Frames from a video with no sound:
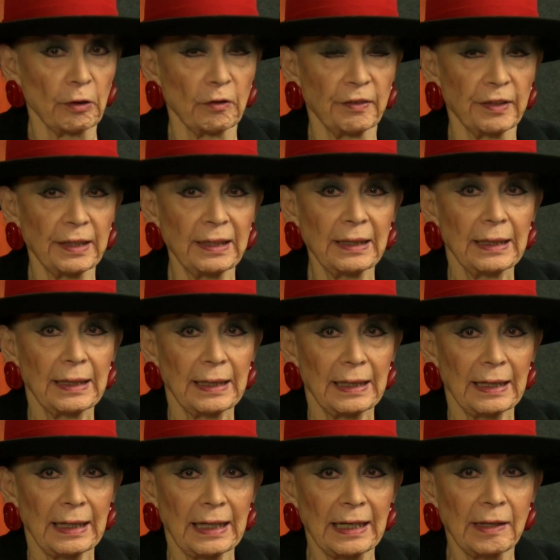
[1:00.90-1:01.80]
of it
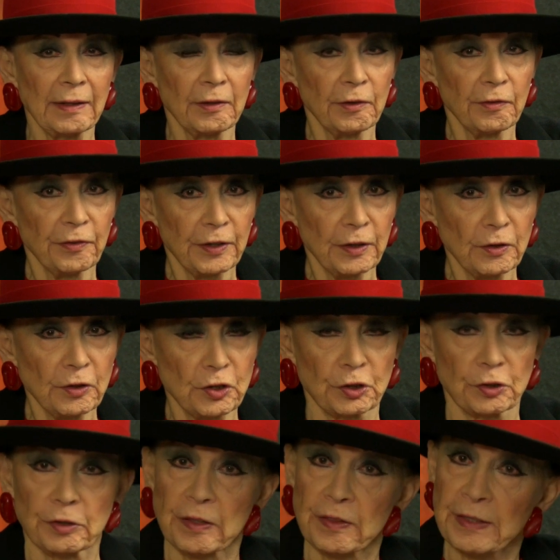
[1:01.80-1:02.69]
in the
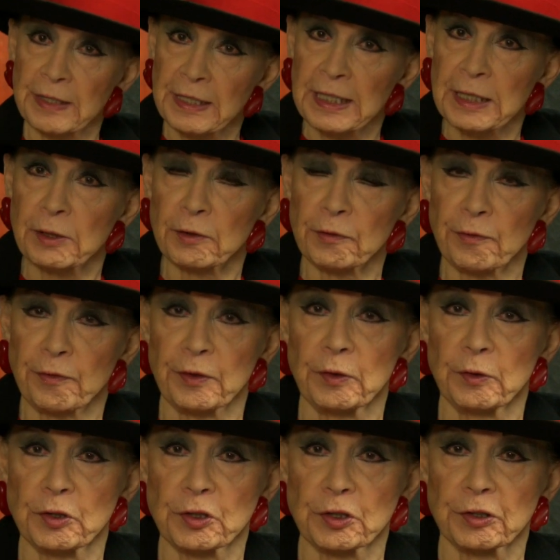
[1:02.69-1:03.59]
future, in the near
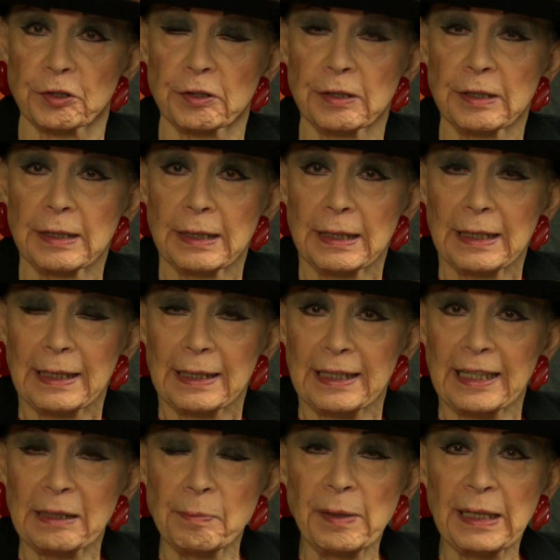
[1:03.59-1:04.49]
future.
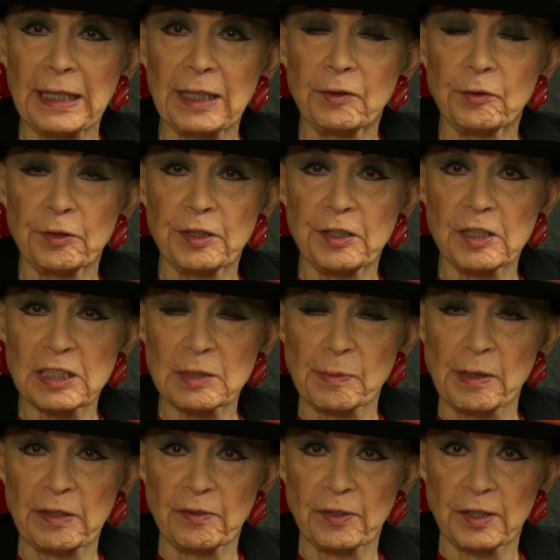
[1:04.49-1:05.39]
Let me introduce
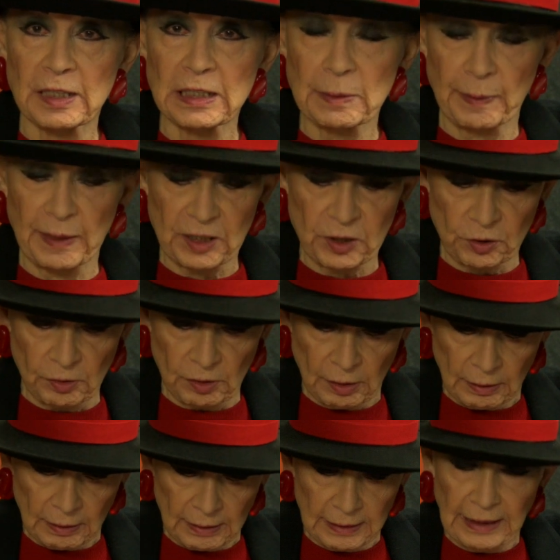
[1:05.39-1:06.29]
my very
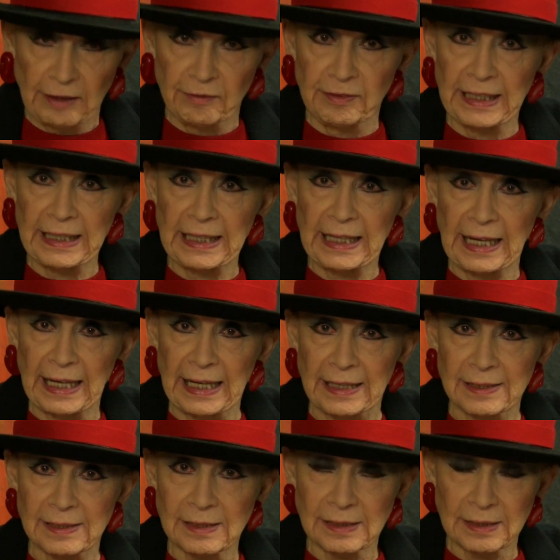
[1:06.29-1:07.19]
special, lovely
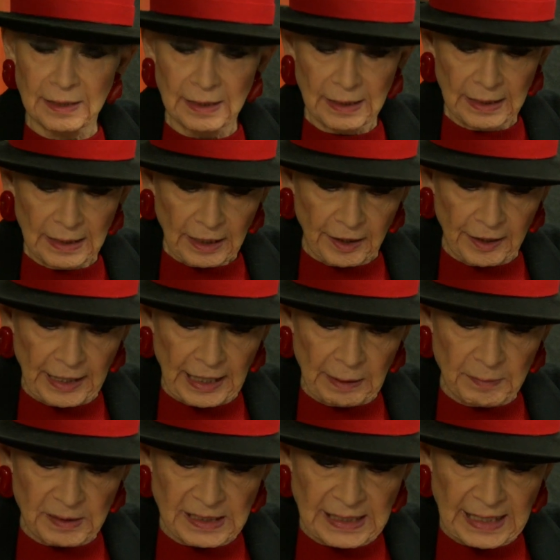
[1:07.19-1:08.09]
guest. Her
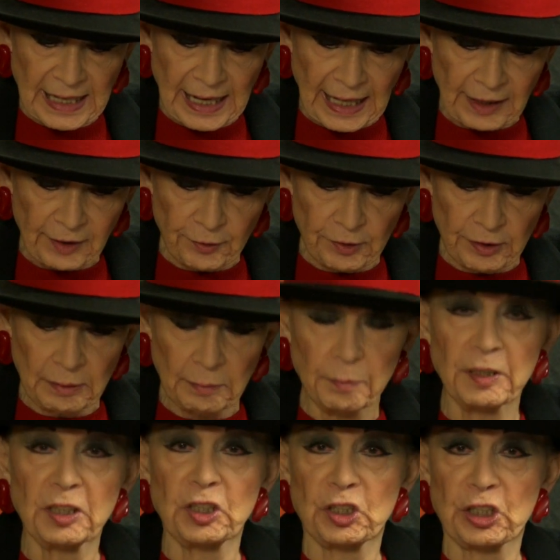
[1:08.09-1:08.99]
name is Catherine
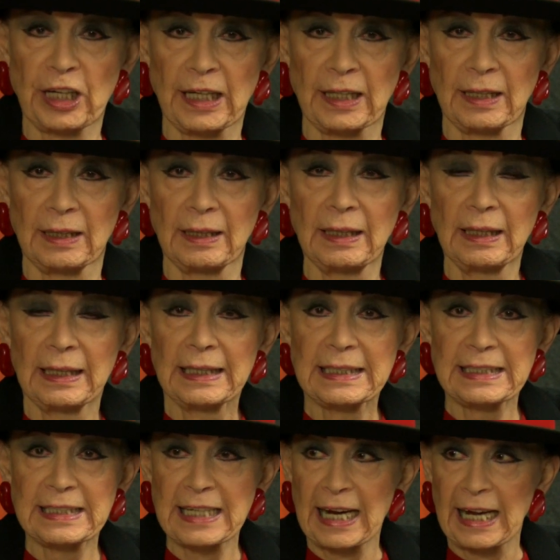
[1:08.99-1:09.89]
Michelle
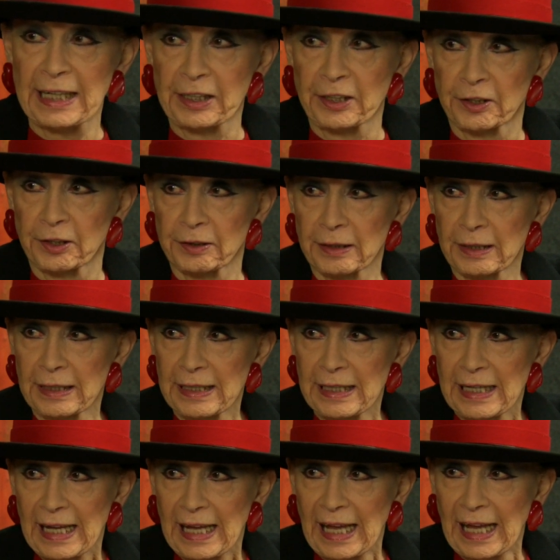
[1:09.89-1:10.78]
Tanner.
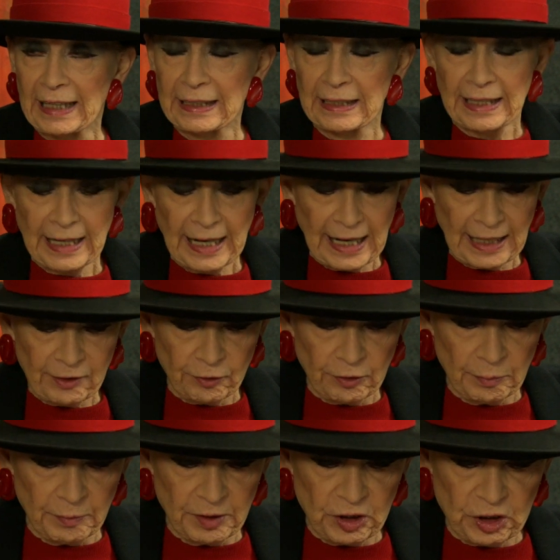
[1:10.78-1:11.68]
And
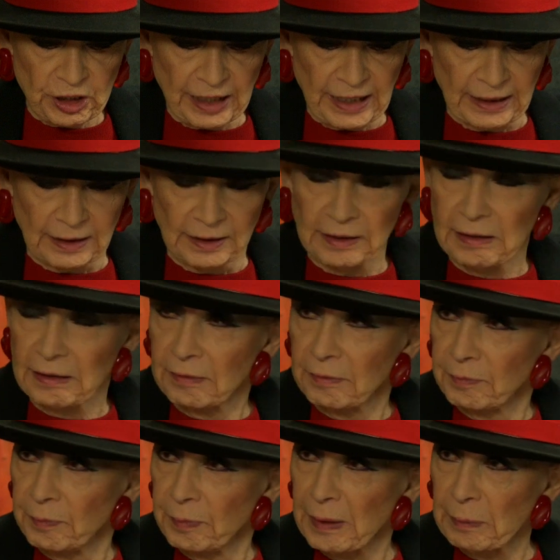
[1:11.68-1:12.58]
Catherine Michelle,
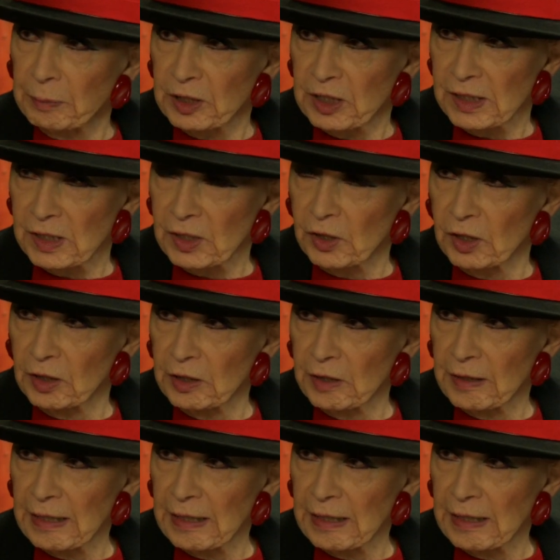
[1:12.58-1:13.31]
people just call you